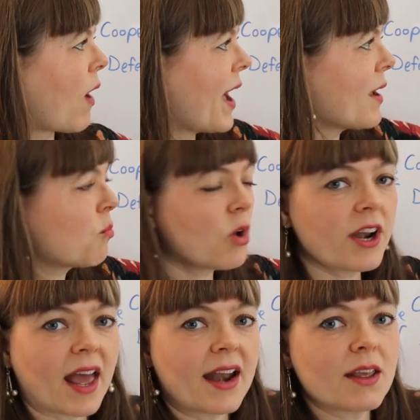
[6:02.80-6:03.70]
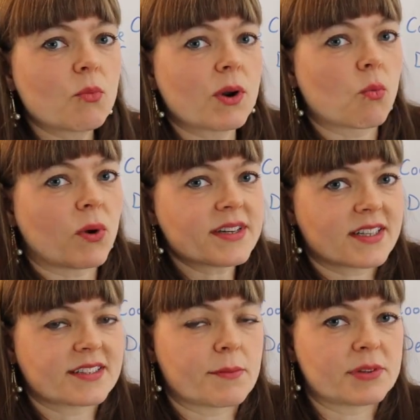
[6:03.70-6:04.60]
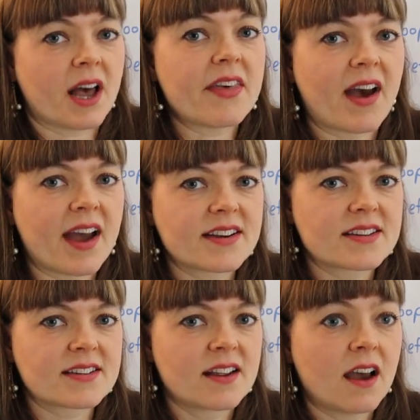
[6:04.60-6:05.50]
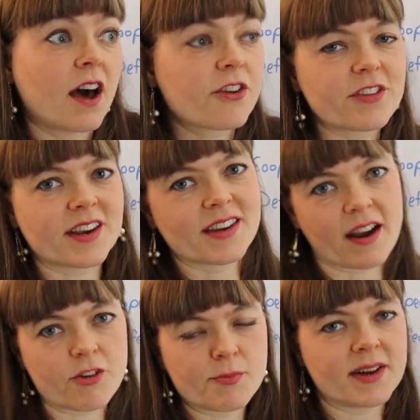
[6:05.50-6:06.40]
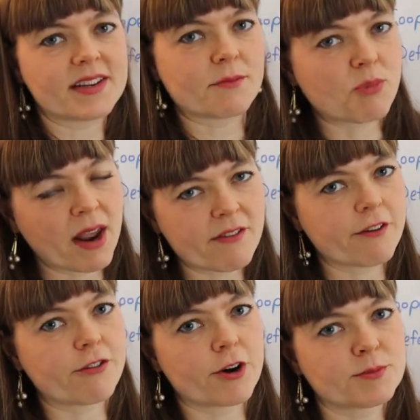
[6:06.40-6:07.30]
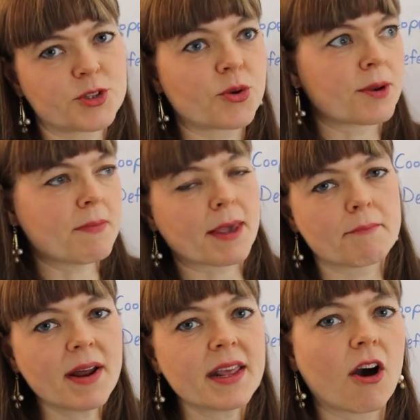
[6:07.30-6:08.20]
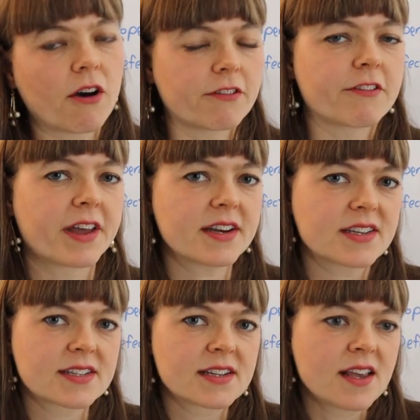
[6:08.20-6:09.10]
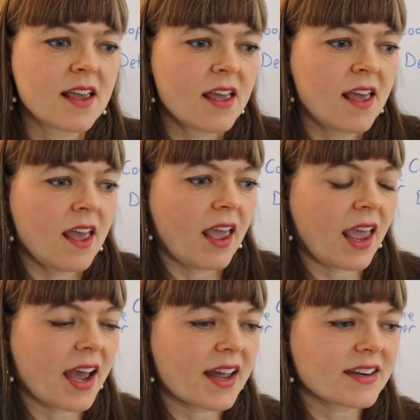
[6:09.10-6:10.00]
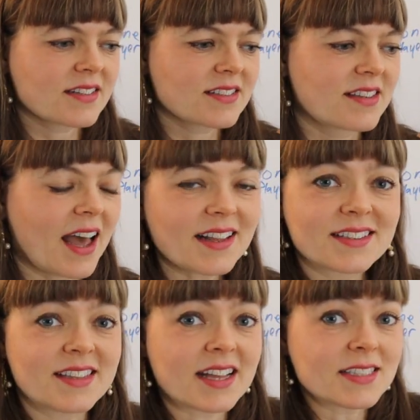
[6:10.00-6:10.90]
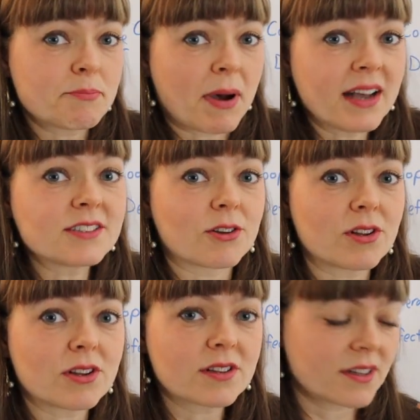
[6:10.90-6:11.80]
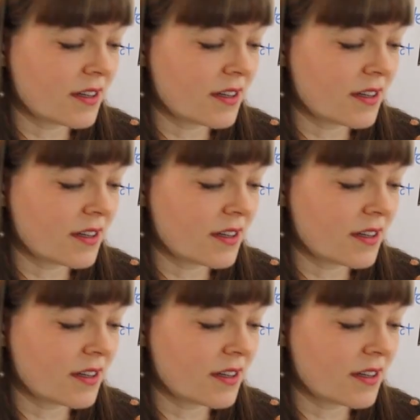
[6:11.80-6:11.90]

why would anyone want to supply that other than government and private firms who can make money off of it? And that that's a puzzle.